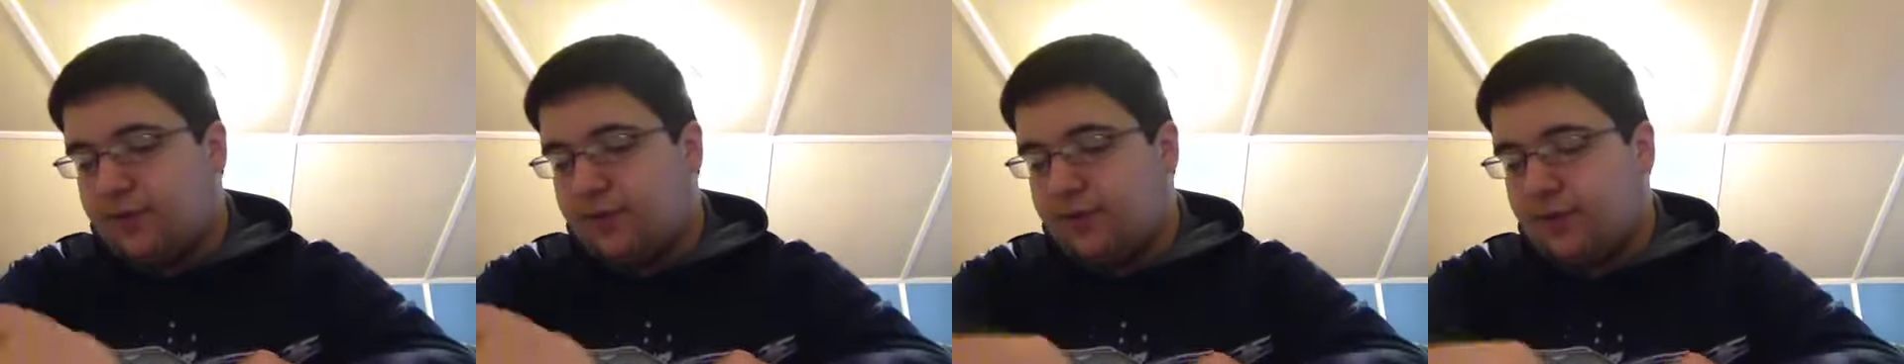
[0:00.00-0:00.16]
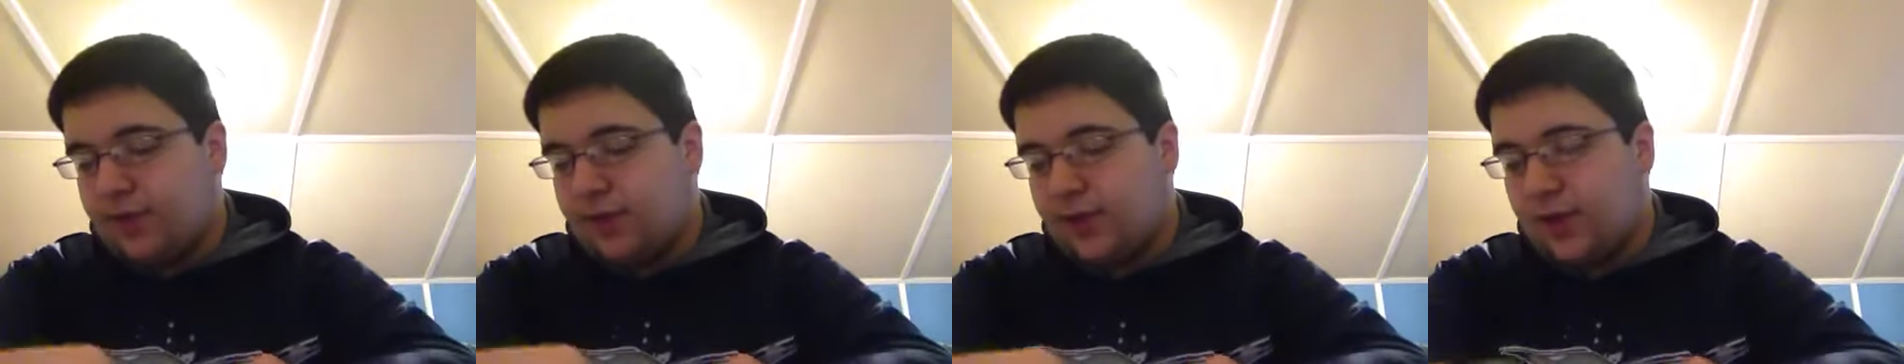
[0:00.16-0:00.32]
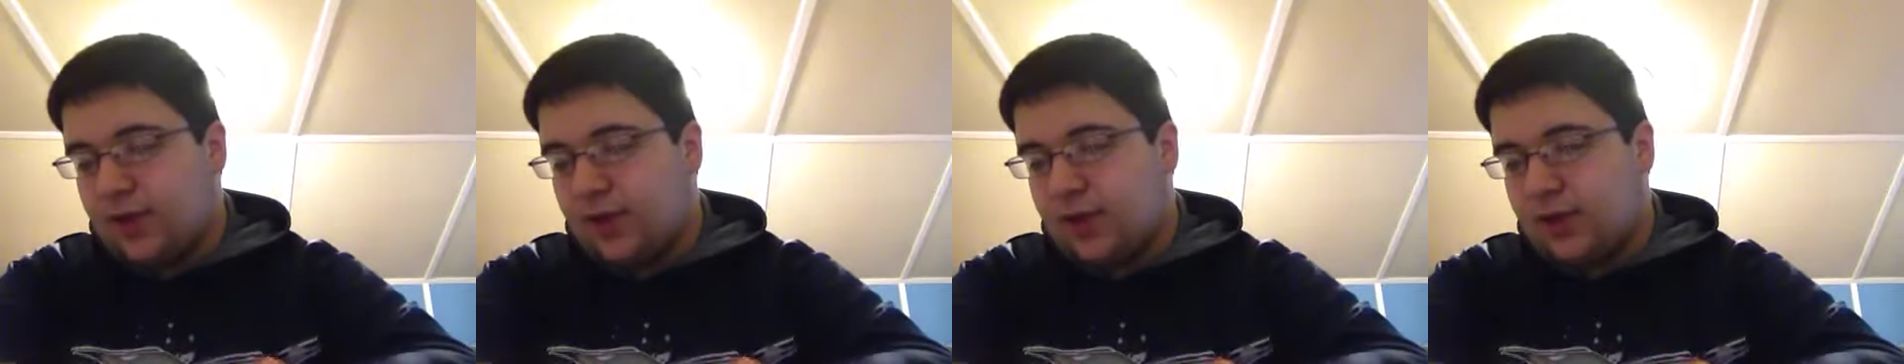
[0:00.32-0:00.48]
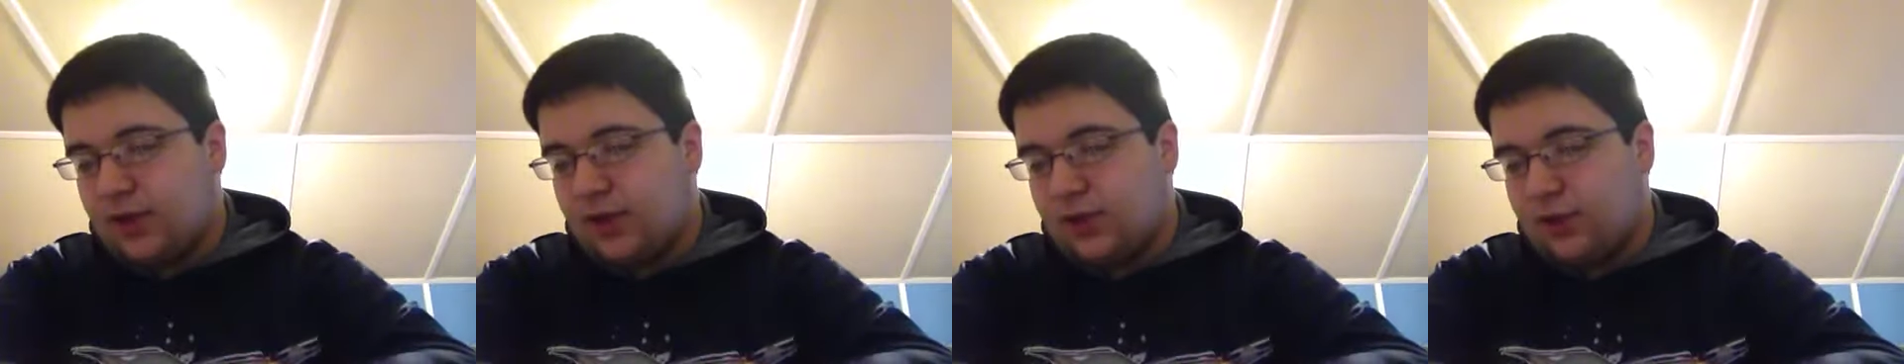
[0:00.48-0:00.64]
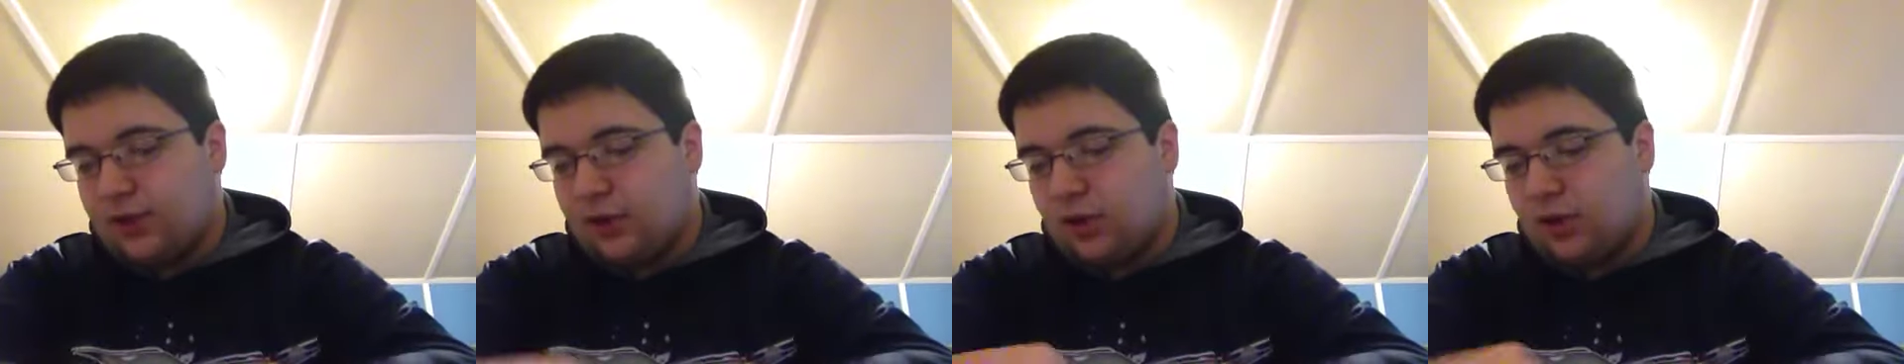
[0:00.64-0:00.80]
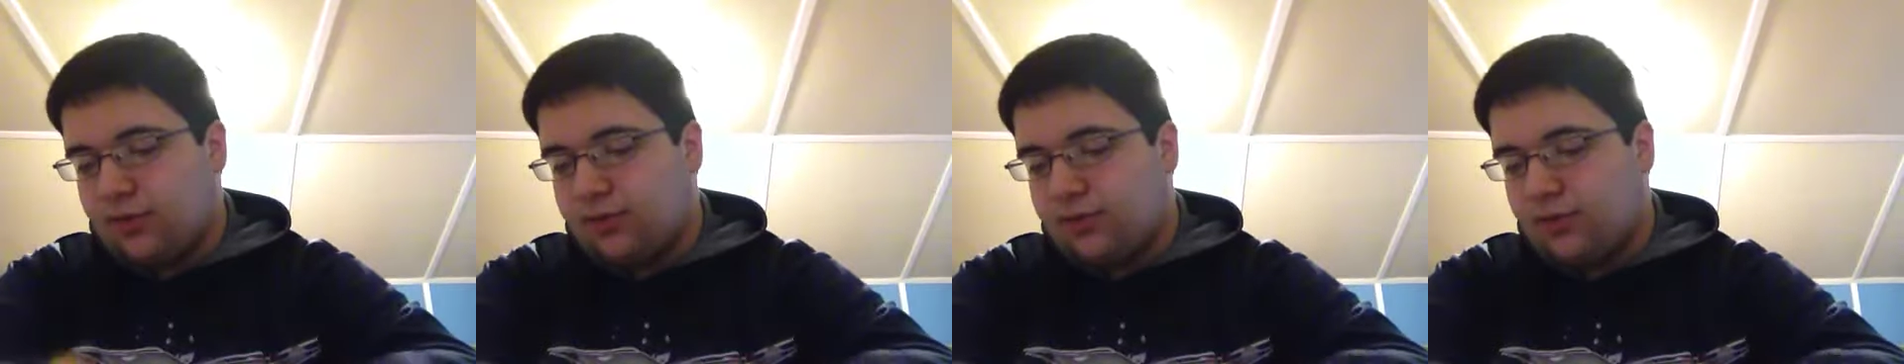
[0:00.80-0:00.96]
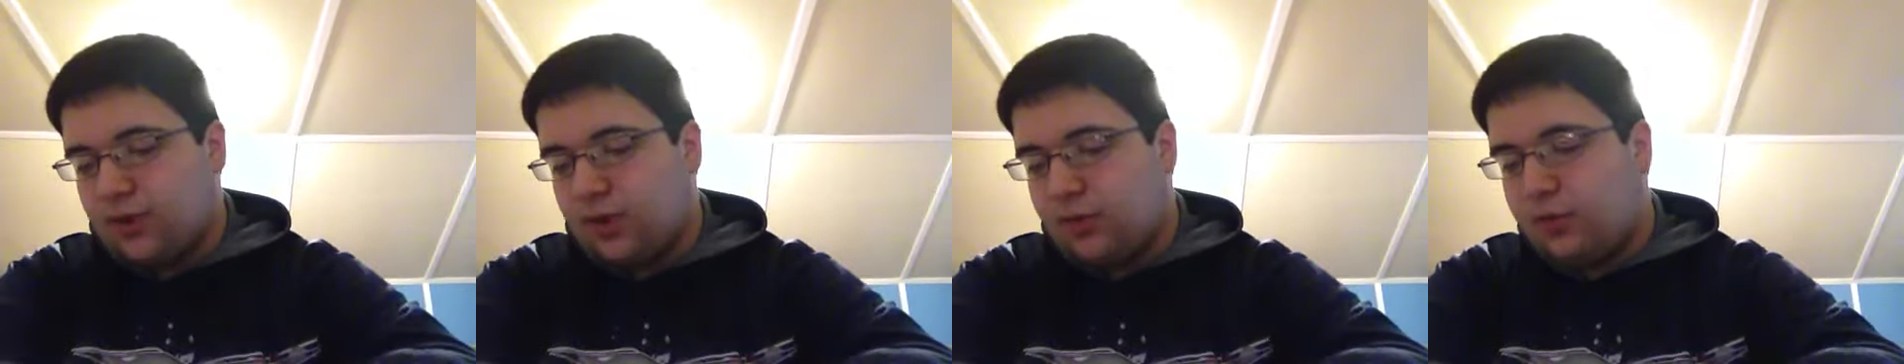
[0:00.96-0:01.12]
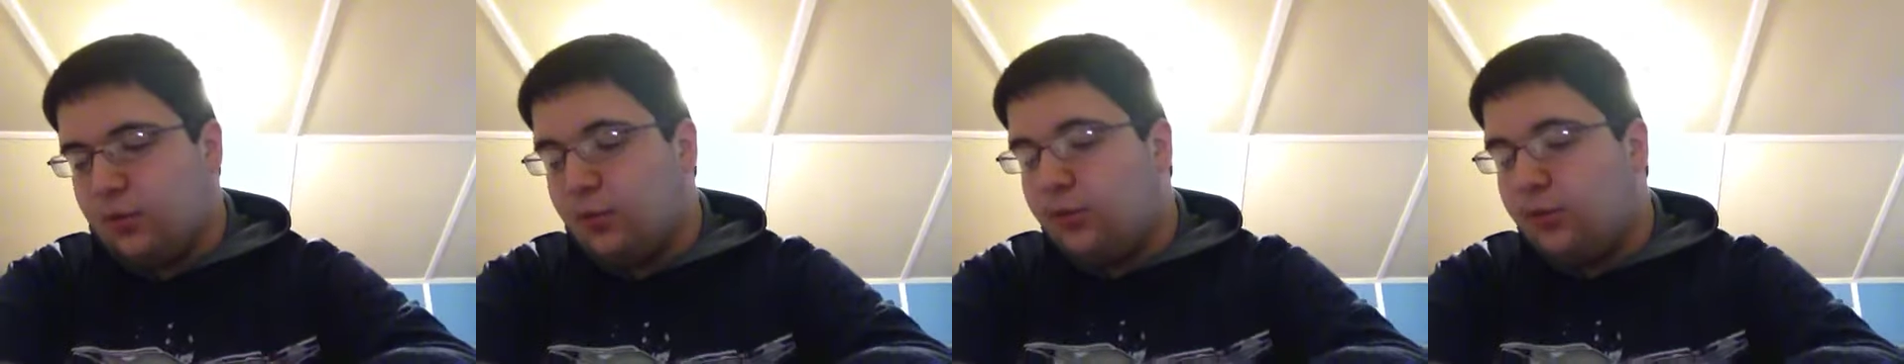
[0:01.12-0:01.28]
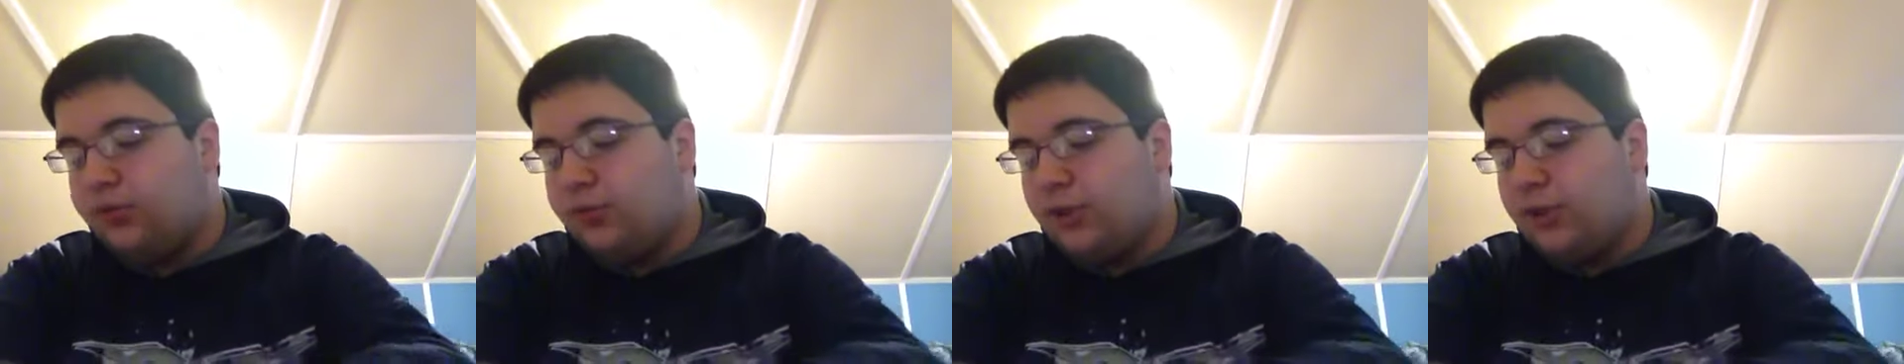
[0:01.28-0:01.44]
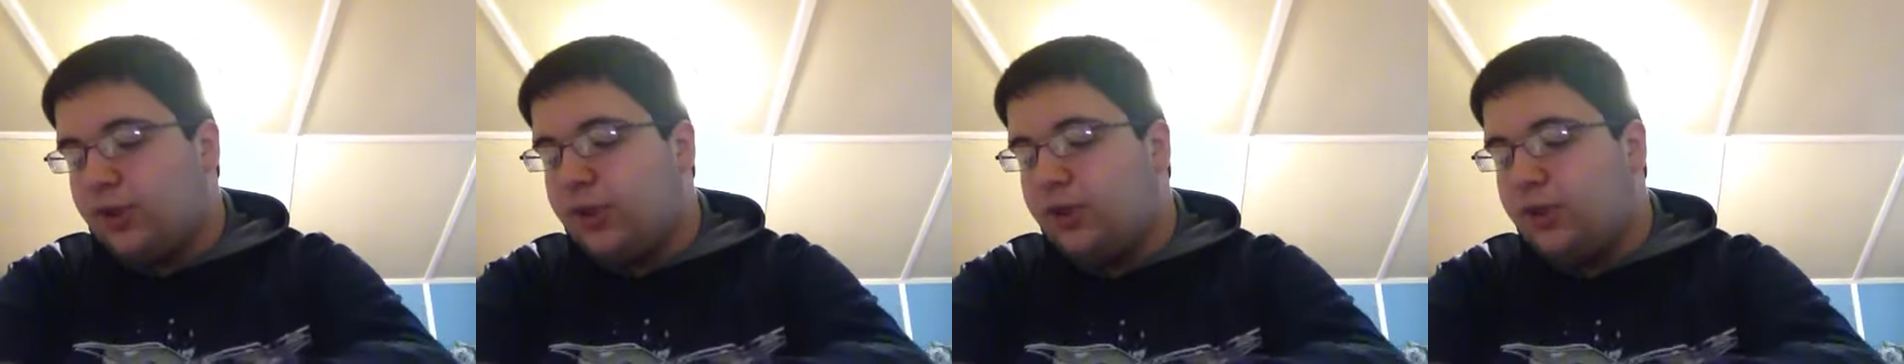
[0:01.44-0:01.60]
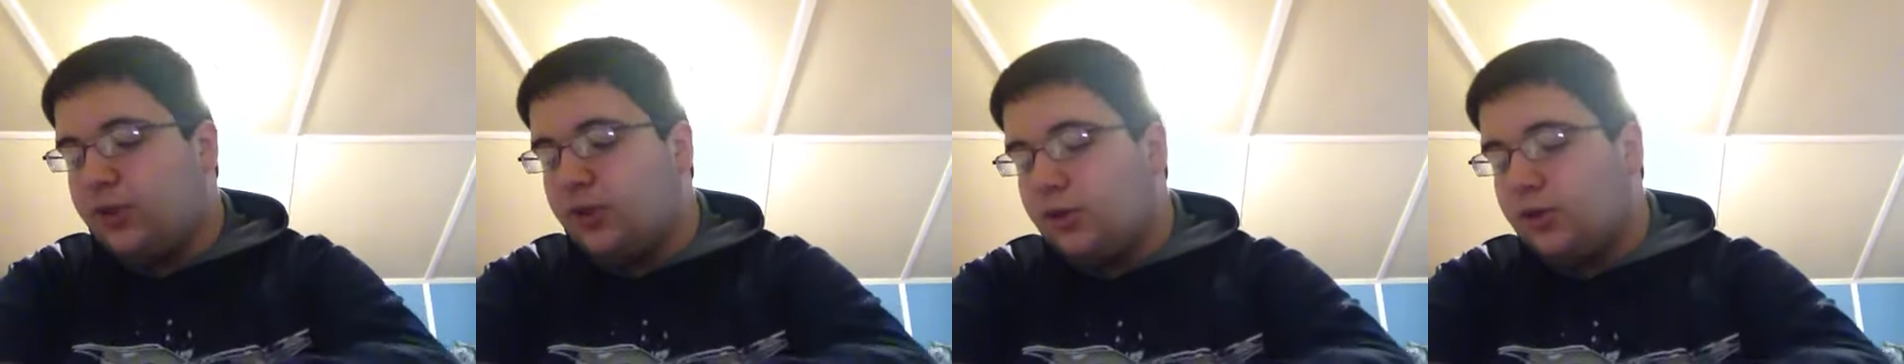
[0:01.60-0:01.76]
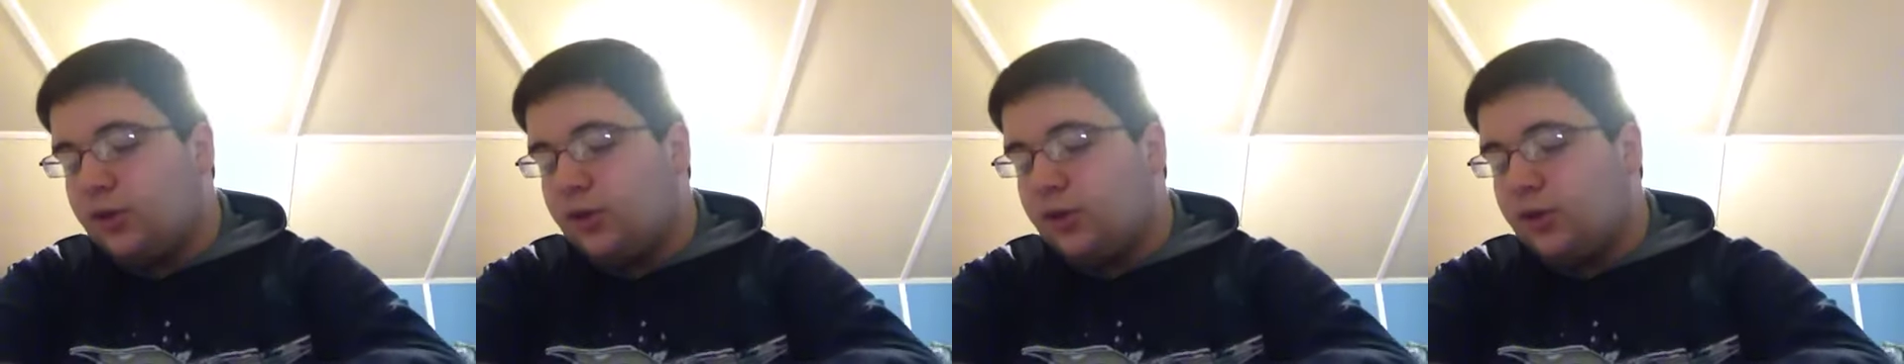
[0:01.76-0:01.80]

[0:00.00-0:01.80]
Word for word: If I get a good offer, I'll move it.